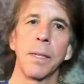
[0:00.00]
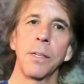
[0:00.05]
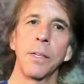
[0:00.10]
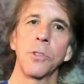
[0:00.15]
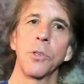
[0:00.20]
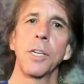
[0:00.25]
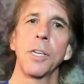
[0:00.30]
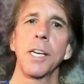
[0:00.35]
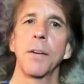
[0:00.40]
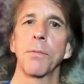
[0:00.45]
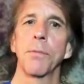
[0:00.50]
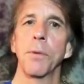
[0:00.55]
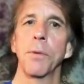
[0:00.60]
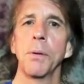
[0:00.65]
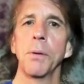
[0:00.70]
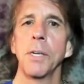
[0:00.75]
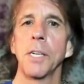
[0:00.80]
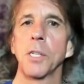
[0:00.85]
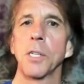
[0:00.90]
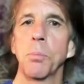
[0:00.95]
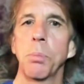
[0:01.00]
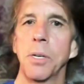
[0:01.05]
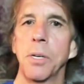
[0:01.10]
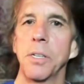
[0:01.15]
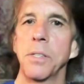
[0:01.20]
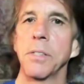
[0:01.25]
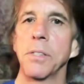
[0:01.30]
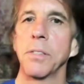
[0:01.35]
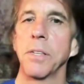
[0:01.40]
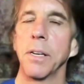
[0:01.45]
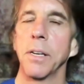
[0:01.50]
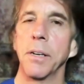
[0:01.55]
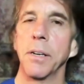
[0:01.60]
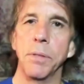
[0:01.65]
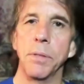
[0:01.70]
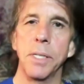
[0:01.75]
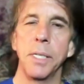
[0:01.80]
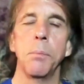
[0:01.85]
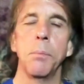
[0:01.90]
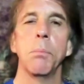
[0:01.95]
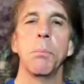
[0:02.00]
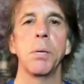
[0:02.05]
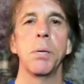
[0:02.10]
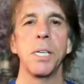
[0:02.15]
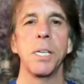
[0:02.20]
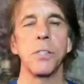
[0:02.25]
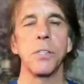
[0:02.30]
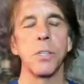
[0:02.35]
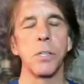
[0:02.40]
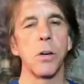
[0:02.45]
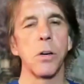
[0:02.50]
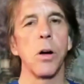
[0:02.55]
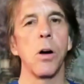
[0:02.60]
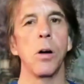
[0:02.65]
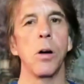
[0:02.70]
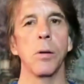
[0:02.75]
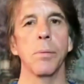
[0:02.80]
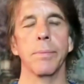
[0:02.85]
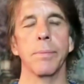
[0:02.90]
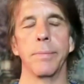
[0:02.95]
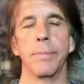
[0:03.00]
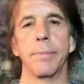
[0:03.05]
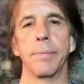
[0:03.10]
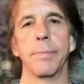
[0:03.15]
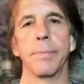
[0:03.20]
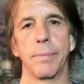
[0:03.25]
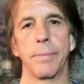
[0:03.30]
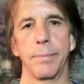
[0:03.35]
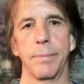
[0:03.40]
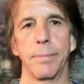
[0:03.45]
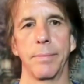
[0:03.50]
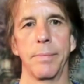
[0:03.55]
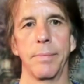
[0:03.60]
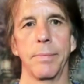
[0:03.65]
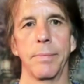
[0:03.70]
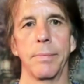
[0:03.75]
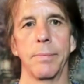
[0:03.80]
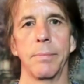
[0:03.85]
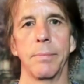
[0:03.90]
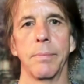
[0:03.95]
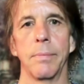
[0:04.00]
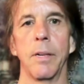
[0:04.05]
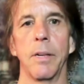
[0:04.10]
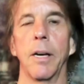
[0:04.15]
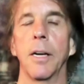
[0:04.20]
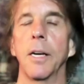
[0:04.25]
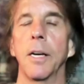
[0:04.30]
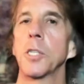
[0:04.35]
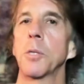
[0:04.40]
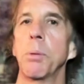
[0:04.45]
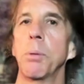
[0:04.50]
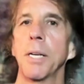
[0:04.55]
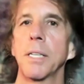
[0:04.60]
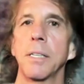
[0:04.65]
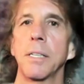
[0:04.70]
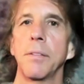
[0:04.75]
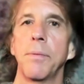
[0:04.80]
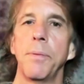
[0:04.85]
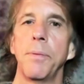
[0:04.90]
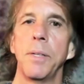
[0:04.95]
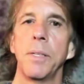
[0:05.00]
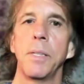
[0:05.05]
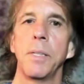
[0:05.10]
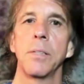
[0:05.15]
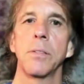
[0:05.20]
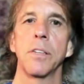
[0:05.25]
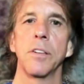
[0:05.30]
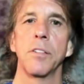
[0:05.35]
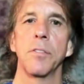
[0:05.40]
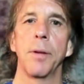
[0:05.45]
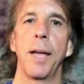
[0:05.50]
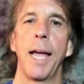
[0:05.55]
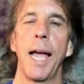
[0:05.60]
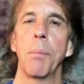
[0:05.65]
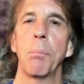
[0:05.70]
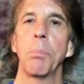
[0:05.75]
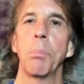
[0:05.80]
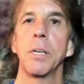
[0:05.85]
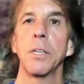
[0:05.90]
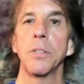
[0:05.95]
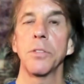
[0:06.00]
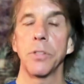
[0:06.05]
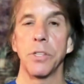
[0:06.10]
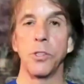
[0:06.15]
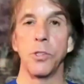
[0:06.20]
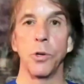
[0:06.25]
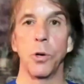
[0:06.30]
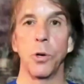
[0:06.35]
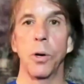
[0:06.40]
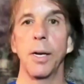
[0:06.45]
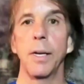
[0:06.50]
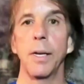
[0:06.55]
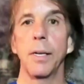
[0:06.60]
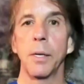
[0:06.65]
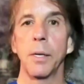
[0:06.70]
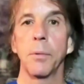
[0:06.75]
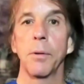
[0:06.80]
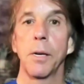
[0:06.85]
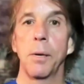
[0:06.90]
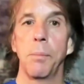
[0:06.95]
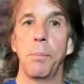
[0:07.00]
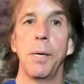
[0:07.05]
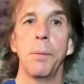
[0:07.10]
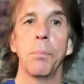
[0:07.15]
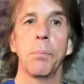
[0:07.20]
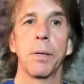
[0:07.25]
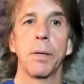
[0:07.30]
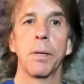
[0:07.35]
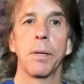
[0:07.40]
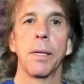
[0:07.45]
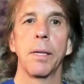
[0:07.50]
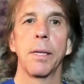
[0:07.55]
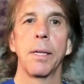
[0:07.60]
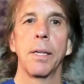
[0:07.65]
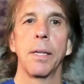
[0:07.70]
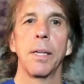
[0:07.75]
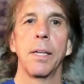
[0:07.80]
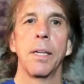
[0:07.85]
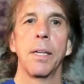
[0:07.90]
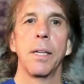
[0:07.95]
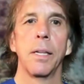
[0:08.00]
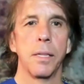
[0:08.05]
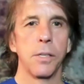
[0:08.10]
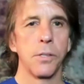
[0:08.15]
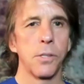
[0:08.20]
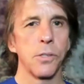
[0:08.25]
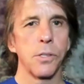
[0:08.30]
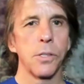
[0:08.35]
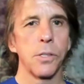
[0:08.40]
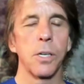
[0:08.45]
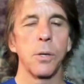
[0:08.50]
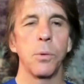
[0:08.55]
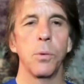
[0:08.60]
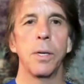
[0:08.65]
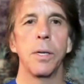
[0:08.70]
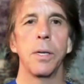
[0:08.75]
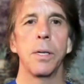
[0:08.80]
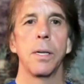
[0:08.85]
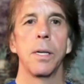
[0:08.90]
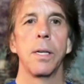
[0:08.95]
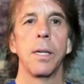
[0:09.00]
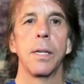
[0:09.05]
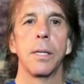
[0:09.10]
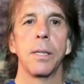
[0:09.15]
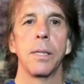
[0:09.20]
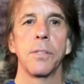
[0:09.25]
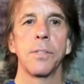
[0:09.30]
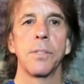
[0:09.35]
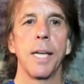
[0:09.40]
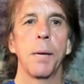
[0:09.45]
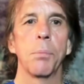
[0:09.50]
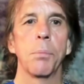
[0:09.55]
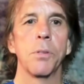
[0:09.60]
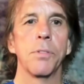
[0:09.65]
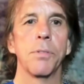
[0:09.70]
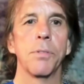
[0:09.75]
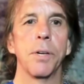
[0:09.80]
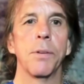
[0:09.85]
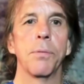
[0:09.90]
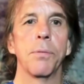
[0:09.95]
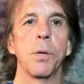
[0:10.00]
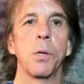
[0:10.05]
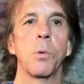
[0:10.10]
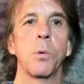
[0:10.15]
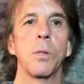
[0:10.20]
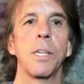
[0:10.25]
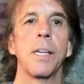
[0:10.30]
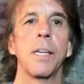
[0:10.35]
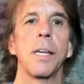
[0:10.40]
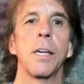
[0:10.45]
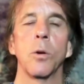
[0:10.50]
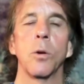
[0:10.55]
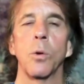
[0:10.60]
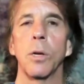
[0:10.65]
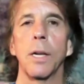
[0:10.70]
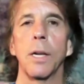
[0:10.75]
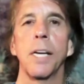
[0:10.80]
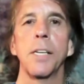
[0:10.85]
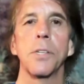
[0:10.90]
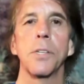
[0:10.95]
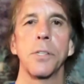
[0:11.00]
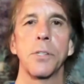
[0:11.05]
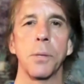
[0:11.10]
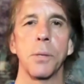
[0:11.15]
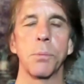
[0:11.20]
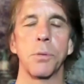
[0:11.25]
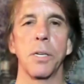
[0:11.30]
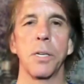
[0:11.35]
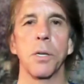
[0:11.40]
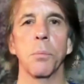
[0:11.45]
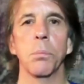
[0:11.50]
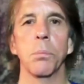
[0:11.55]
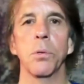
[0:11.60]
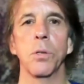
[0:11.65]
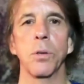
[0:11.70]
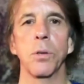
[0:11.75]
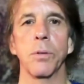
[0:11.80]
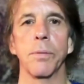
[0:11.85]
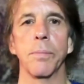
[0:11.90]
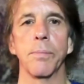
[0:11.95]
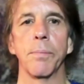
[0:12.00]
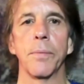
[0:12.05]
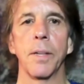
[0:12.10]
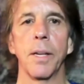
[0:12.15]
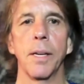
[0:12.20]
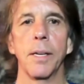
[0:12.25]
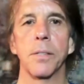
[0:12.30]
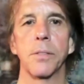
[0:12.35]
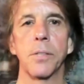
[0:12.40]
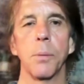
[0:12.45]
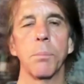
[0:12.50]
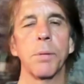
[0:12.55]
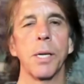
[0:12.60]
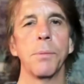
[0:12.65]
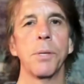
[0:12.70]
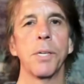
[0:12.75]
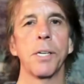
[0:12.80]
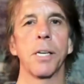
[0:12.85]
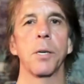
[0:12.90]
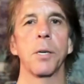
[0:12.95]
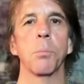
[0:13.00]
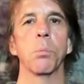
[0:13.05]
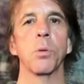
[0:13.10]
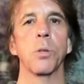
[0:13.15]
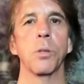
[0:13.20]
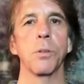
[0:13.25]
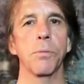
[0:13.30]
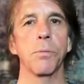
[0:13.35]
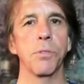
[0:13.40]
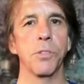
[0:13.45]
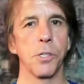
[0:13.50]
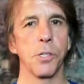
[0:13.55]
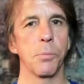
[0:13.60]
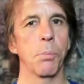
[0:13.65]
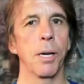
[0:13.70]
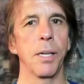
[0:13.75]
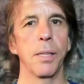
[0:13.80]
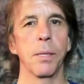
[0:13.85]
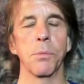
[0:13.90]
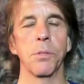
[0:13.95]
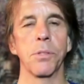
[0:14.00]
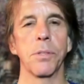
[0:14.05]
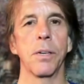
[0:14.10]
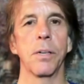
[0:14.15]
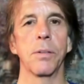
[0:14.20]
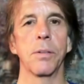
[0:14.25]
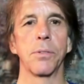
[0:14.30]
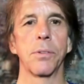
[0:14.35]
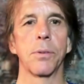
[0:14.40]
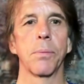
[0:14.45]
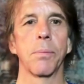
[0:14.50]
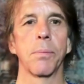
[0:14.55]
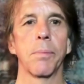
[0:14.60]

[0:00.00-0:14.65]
So you can have frequent experiences of deep peace and calm. Unexpected feelings of happiness and joy can come up. This is a good one. This happens very frequently. Relationships can improve, and sometimes they can improve just by themselves.